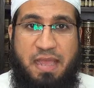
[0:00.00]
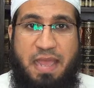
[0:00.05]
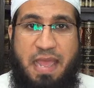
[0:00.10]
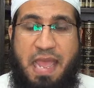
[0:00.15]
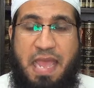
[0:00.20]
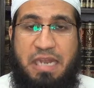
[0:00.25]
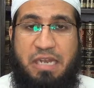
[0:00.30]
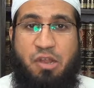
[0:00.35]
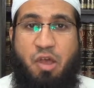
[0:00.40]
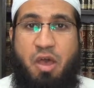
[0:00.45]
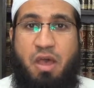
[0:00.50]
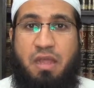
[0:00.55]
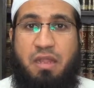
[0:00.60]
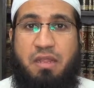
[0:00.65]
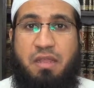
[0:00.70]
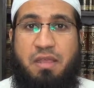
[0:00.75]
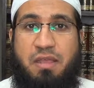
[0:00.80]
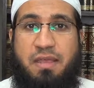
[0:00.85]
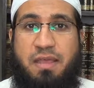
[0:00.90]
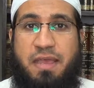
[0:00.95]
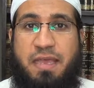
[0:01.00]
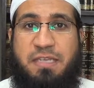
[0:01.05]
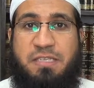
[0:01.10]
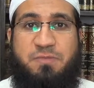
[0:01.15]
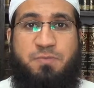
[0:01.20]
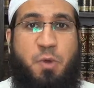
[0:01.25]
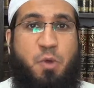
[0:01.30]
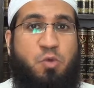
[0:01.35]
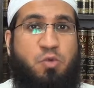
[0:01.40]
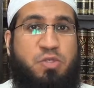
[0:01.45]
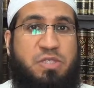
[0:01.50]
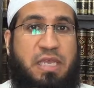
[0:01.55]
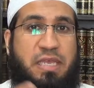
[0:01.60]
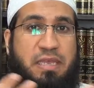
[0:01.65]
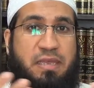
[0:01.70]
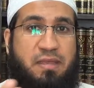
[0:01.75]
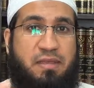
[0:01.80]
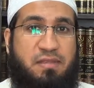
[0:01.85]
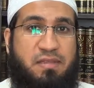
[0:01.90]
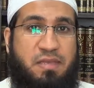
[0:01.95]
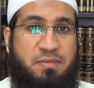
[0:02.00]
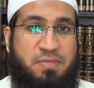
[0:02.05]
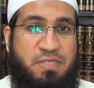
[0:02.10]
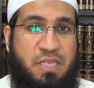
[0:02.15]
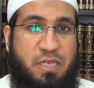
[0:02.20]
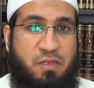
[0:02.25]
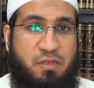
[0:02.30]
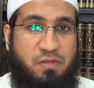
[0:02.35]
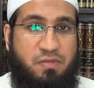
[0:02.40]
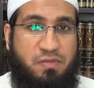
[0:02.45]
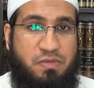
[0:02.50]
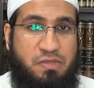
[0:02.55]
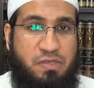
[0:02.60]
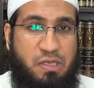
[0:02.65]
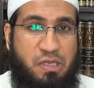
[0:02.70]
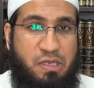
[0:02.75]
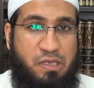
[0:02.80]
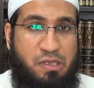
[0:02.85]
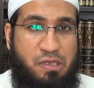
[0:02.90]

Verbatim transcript: and not exposing themselves